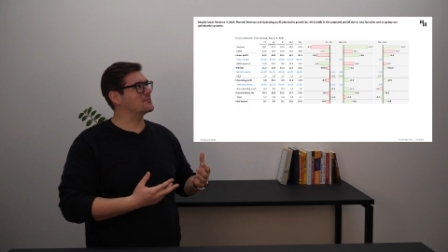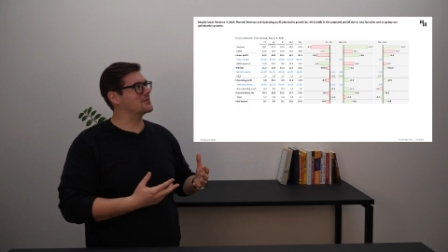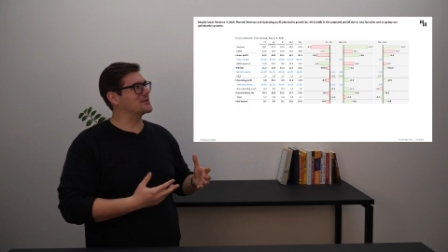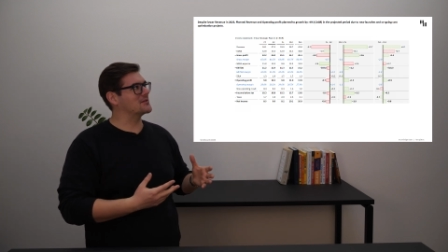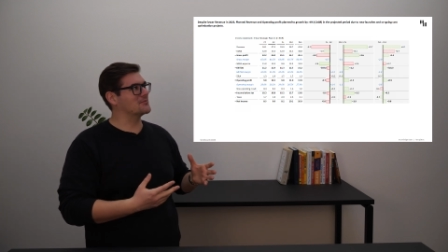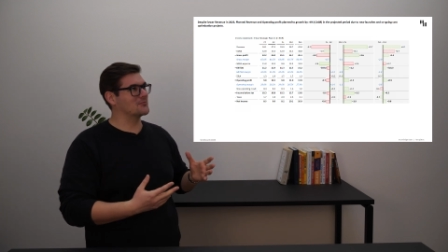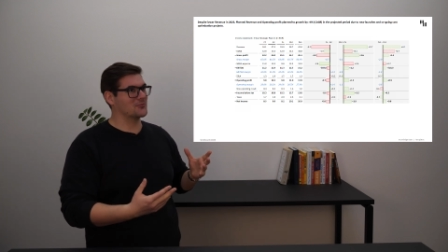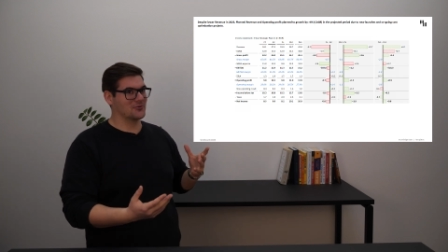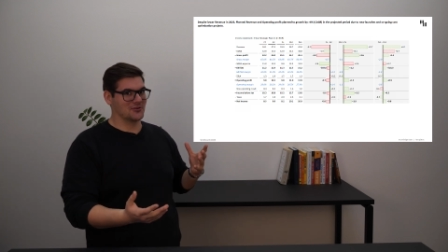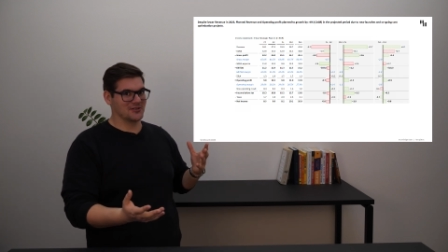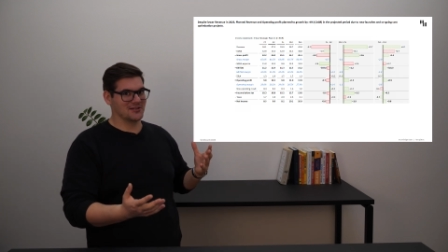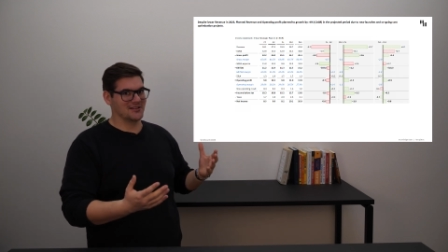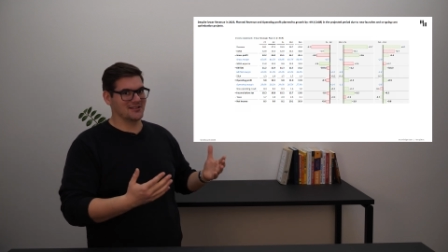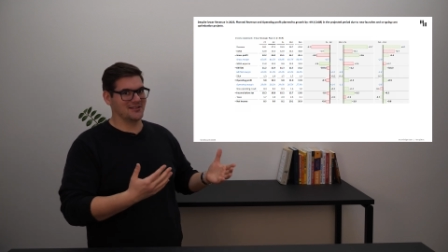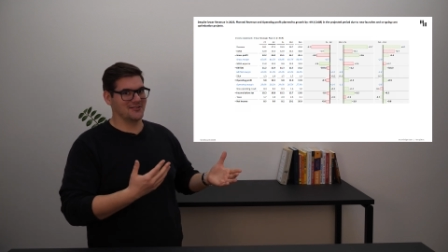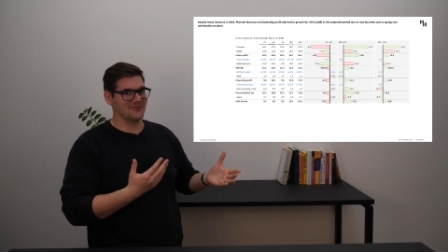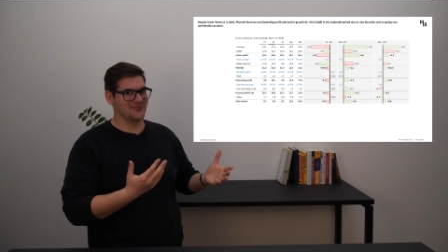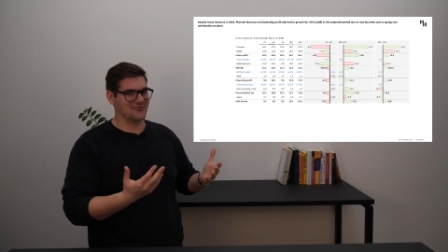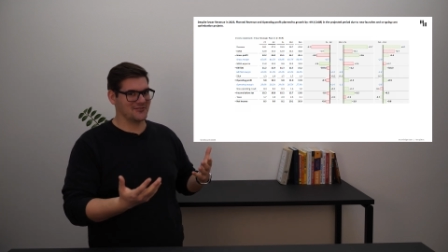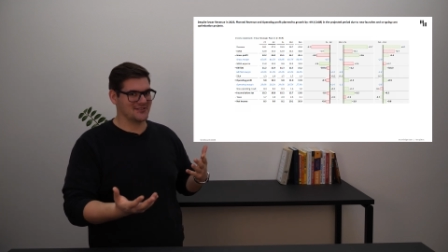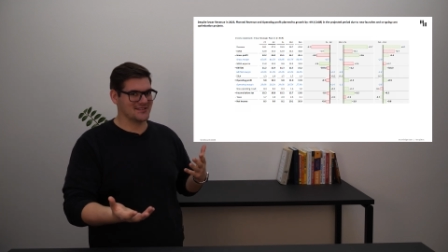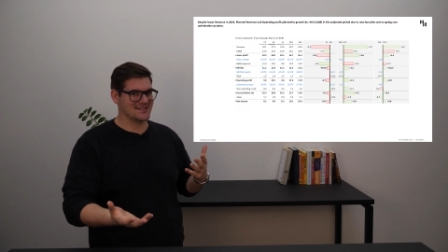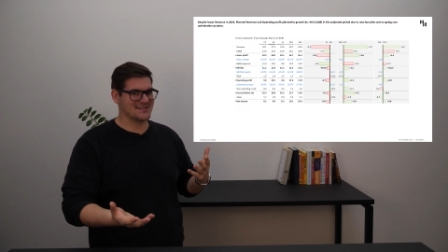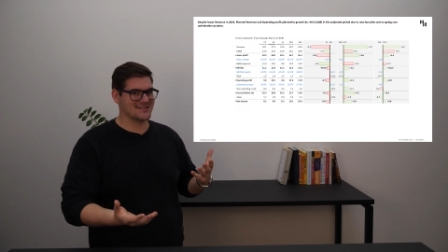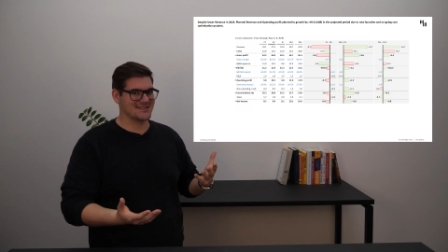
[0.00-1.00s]
bit more the
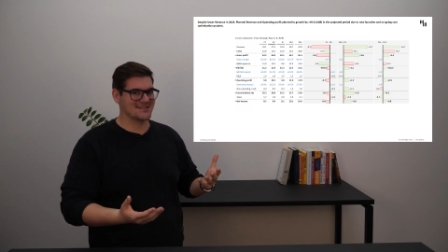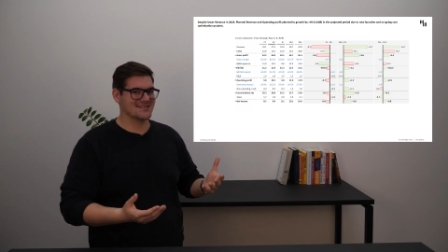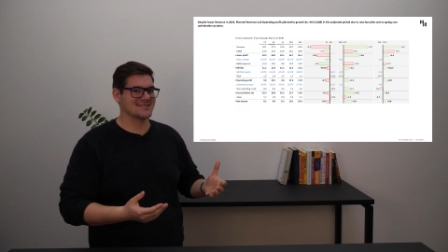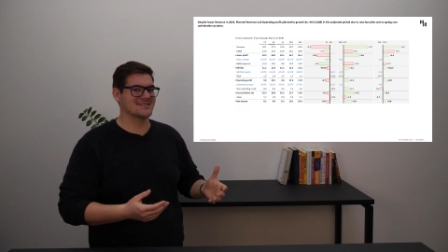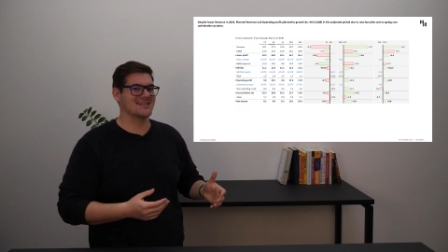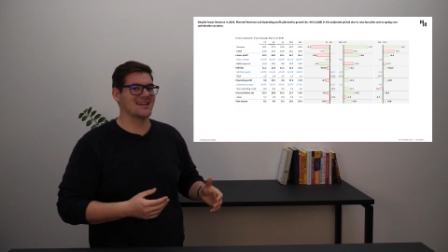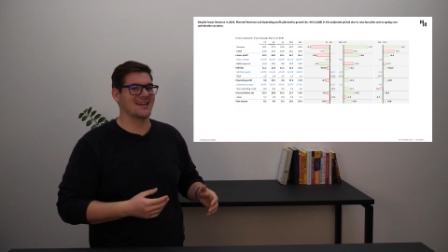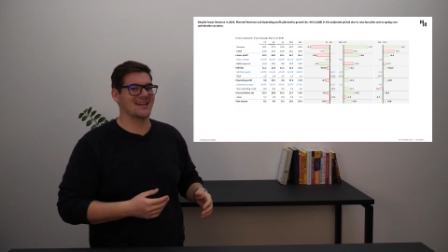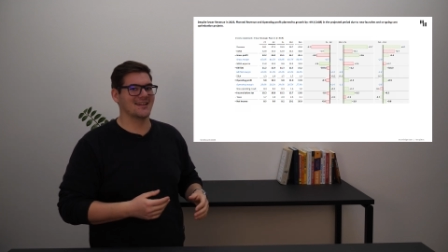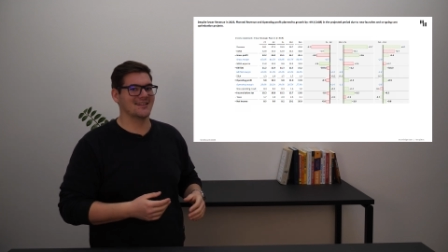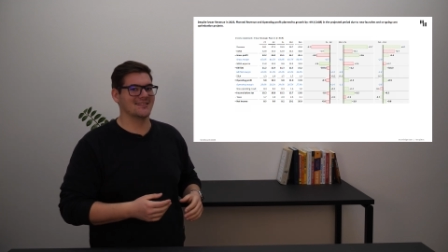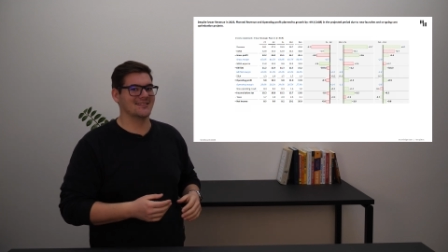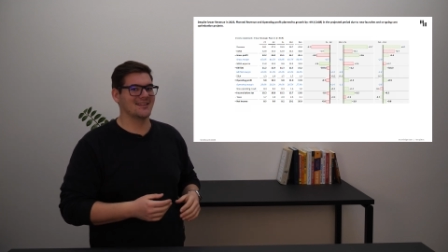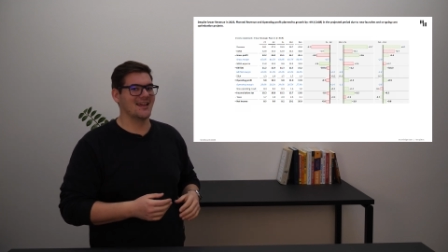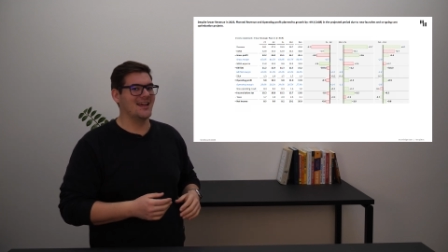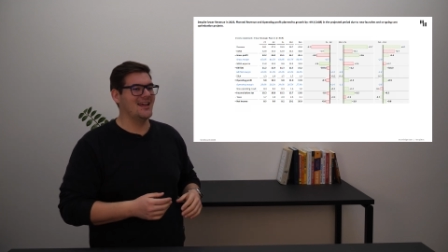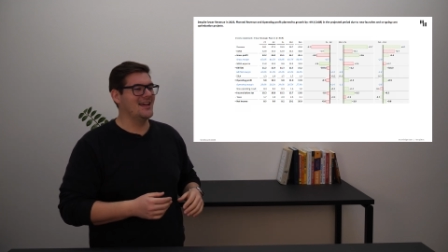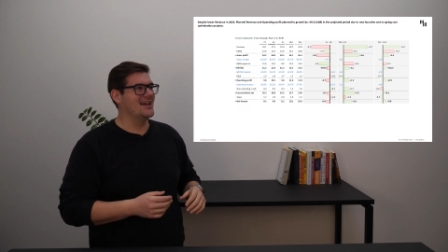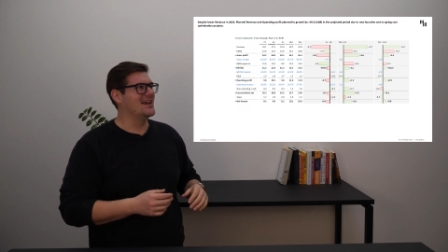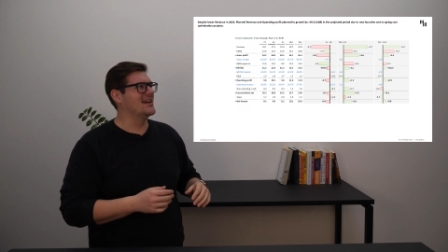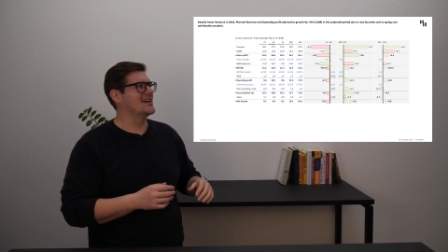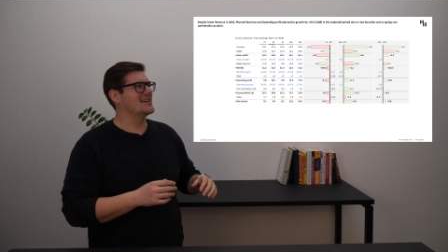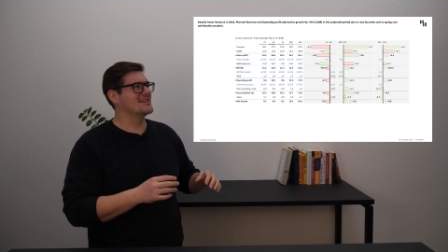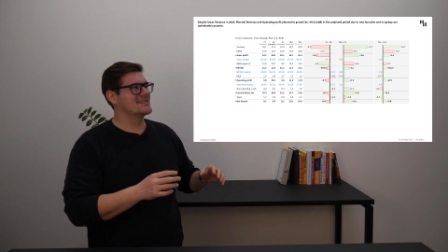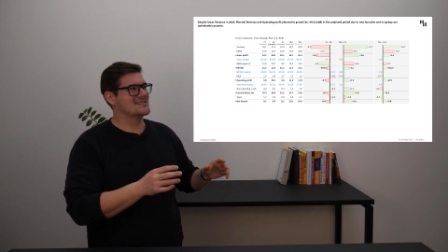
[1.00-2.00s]
differences and
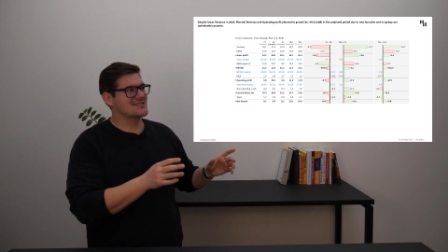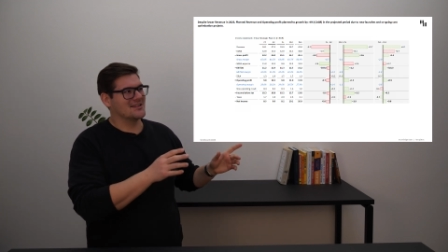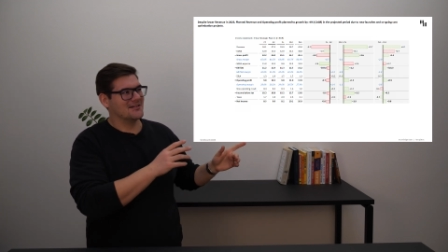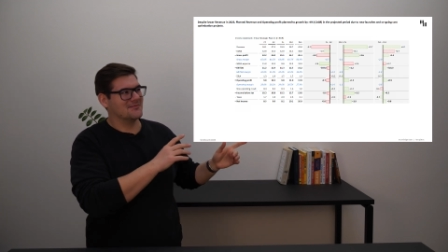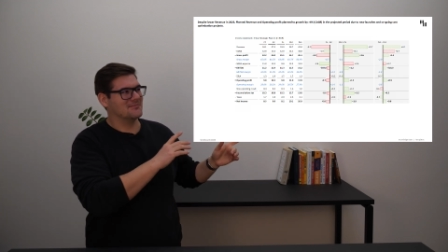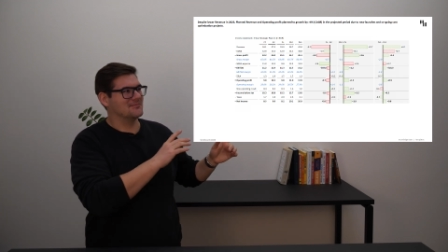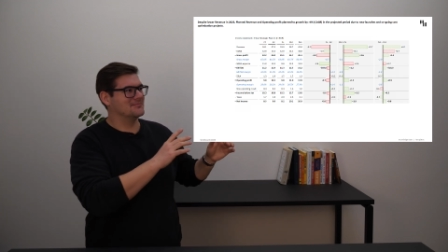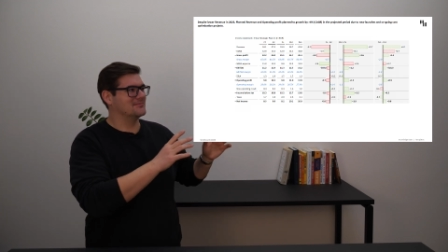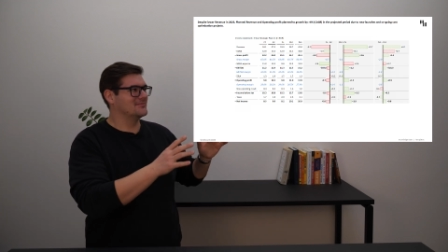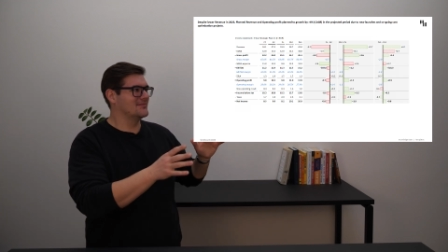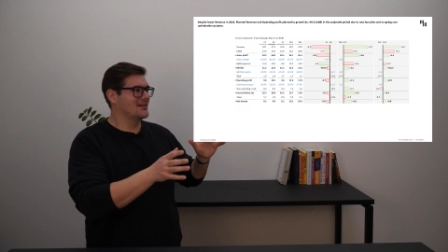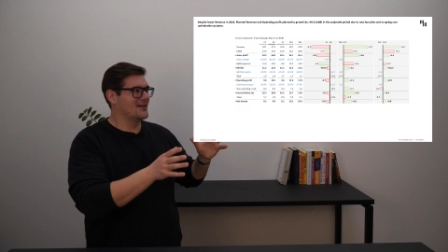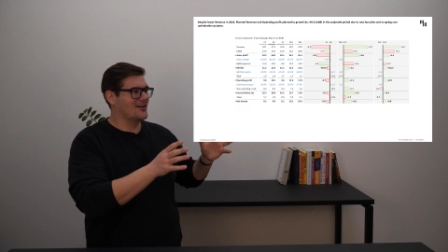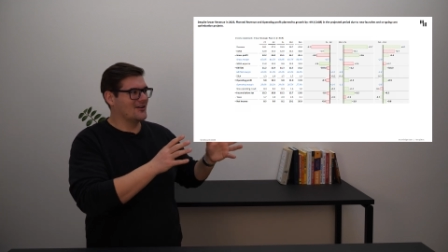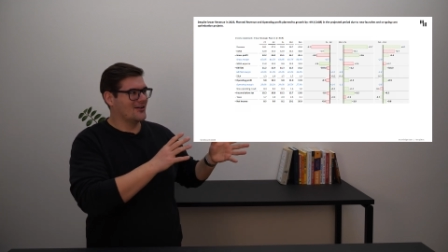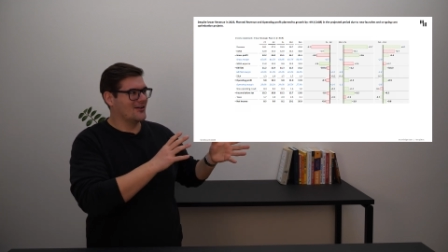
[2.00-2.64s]
some